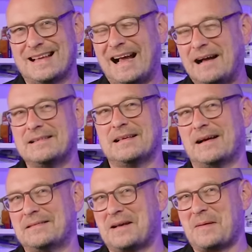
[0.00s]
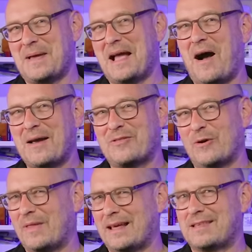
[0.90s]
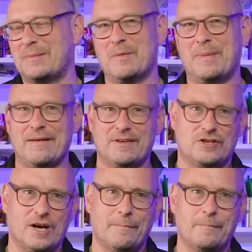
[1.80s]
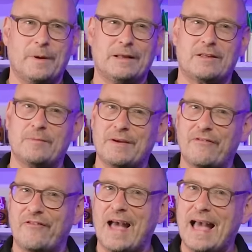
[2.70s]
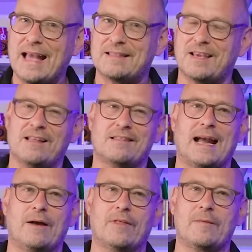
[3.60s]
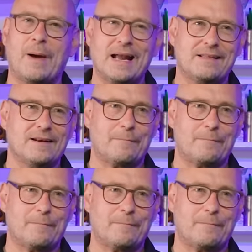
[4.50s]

Now, I admit I thought that seemed a bit of a jump, but to be fair, it turns out that the painting